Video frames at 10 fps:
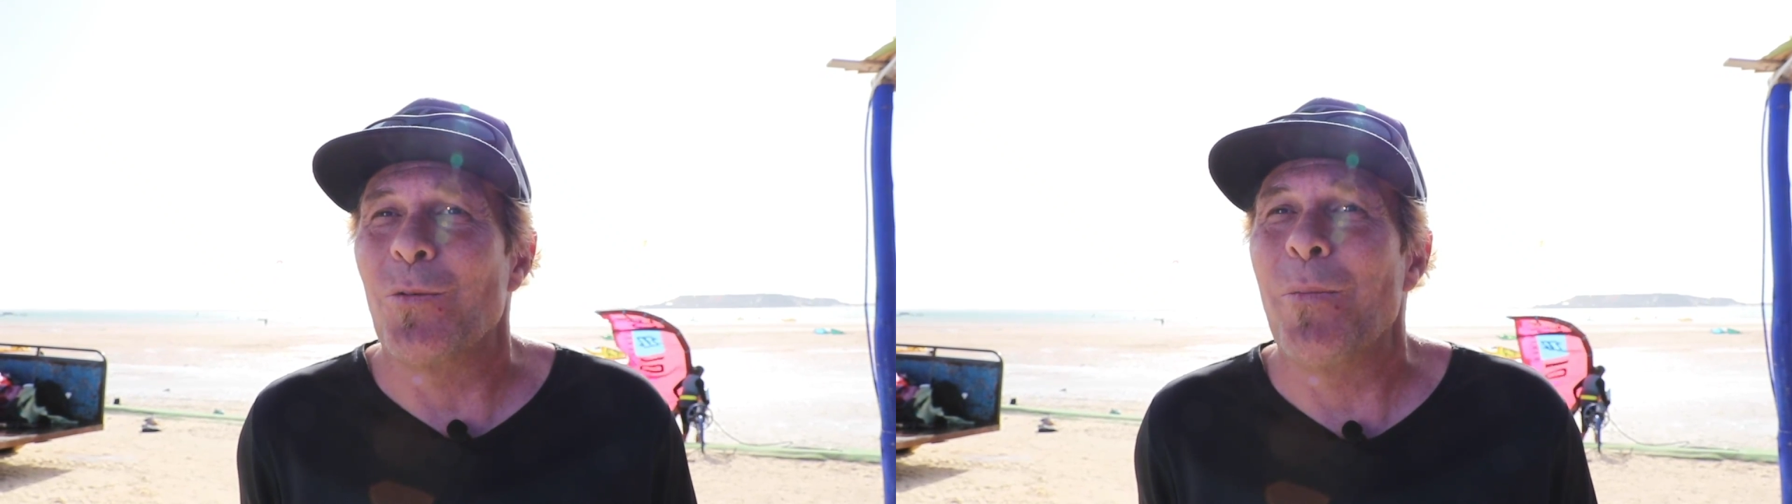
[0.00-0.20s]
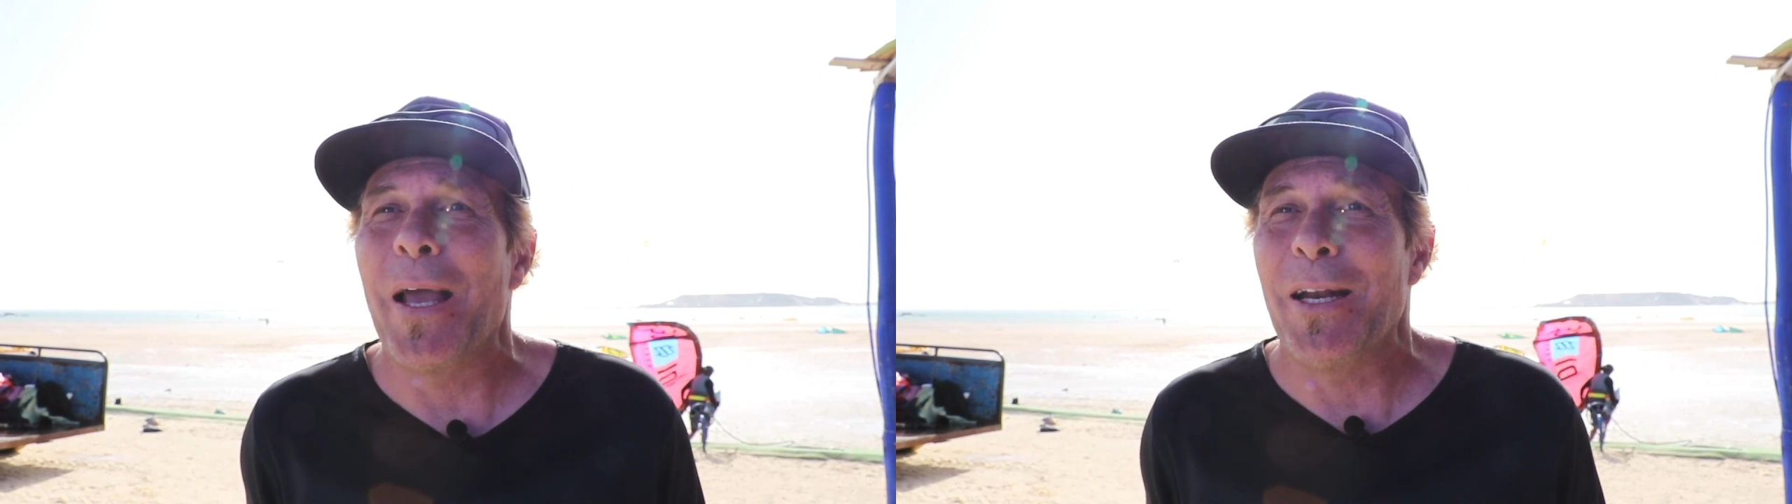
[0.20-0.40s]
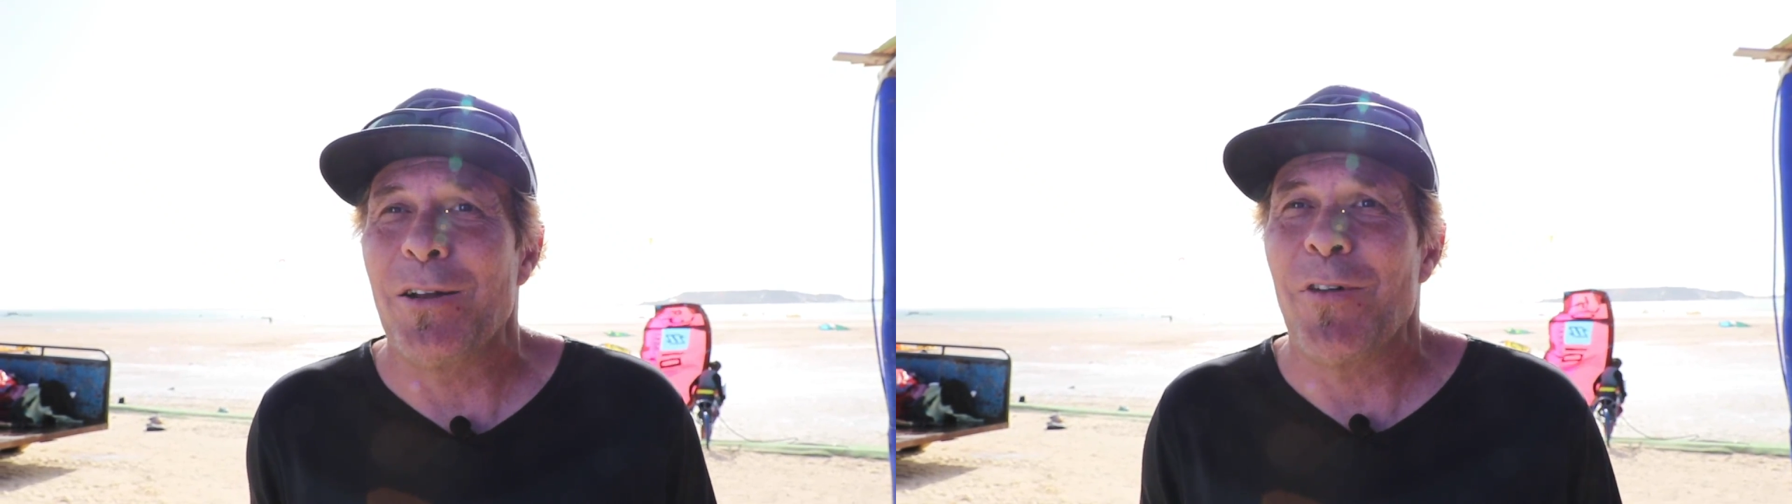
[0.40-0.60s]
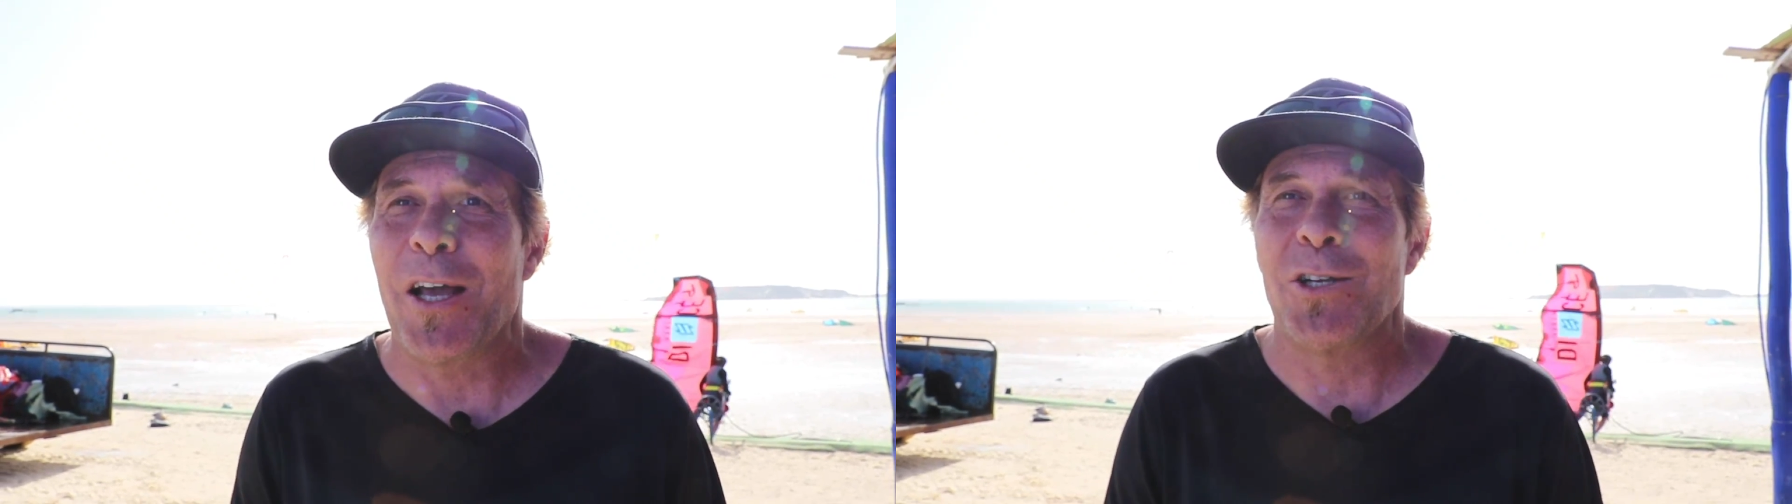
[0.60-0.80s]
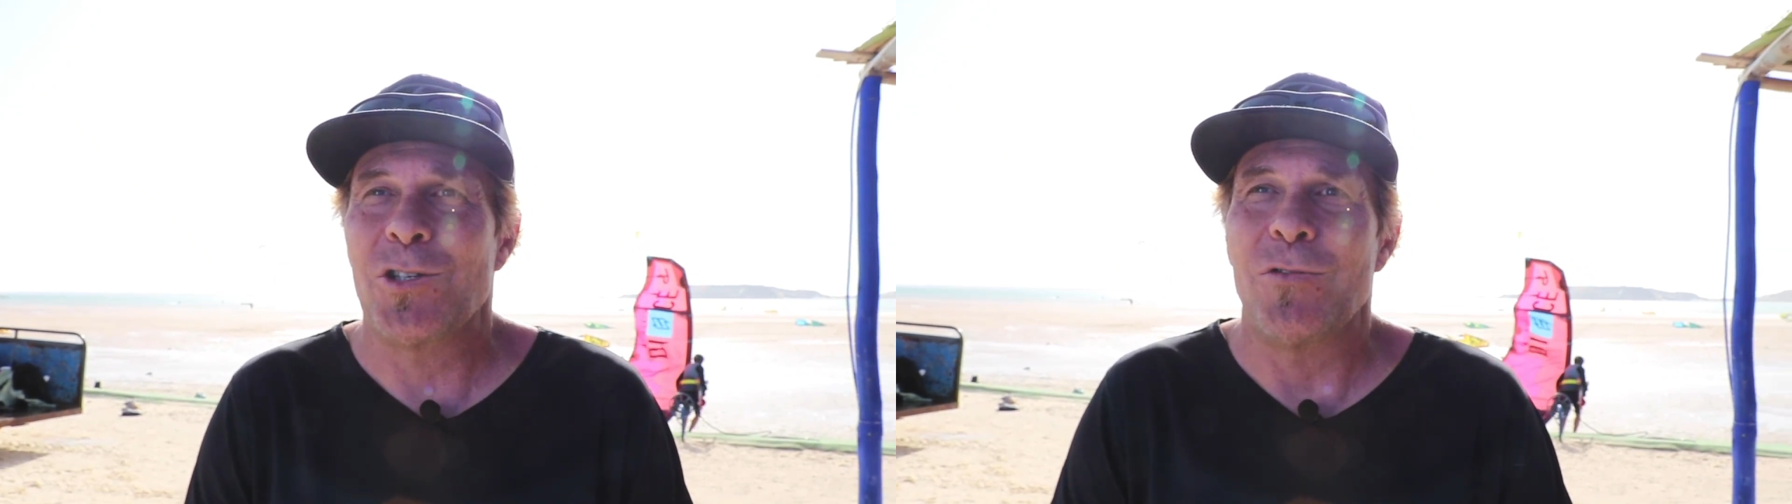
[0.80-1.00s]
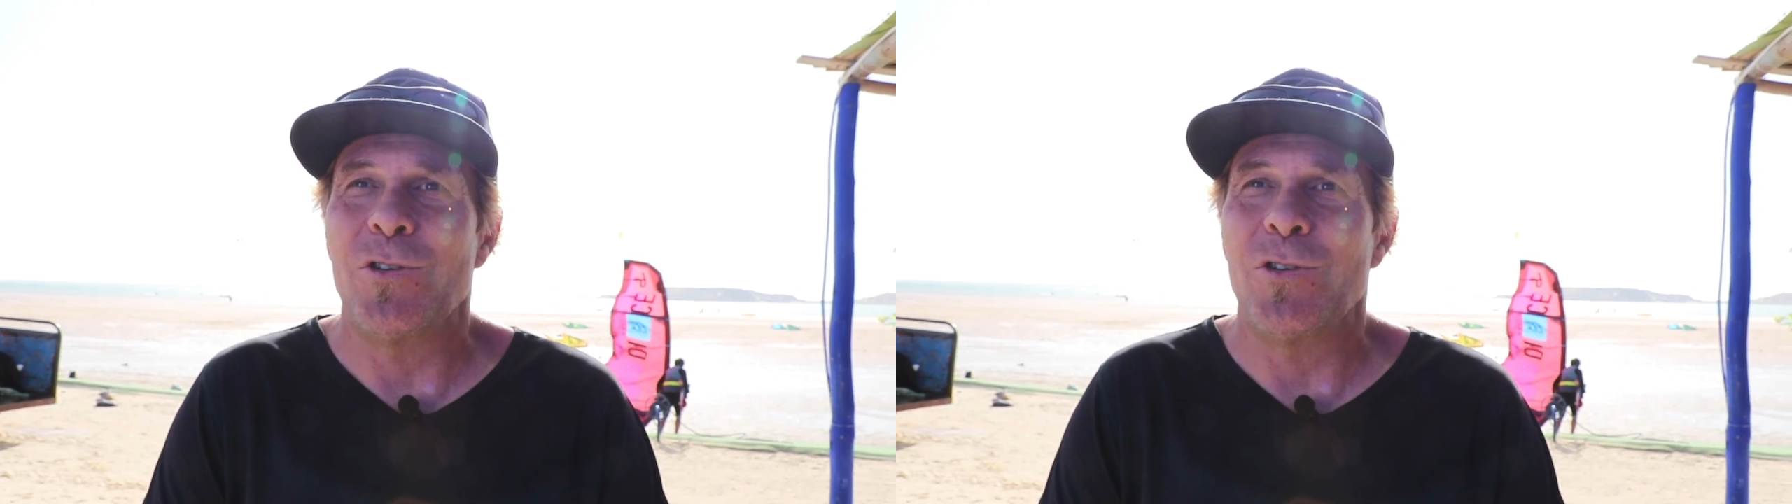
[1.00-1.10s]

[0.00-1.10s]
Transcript: main advantage of